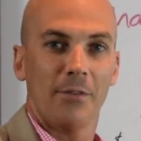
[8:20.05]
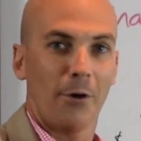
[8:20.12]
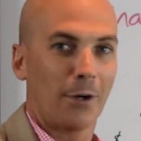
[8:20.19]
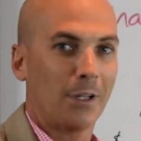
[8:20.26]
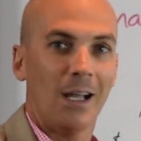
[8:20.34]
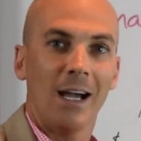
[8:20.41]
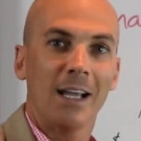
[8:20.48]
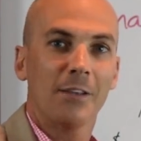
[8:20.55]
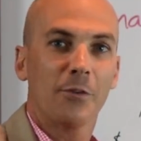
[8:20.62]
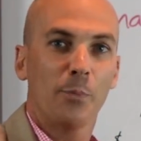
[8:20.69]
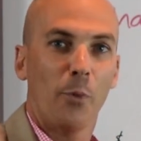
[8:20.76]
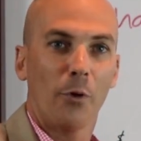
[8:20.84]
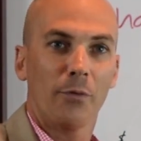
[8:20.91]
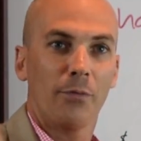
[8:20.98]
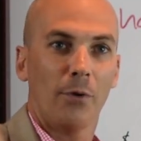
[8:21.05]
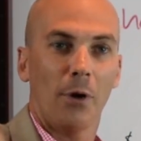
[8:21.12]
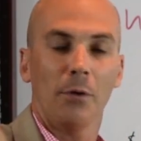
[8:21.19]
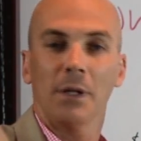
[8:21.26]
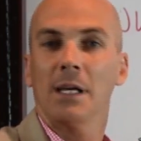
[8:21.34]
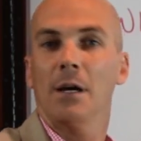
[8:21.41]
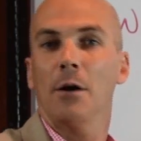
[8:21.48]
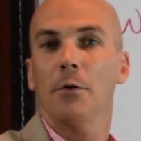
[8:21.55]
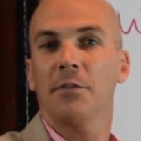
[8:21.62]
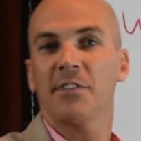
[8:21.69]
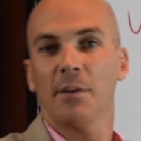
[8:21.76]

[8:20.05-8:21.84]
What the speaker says: of our clients' portfolio,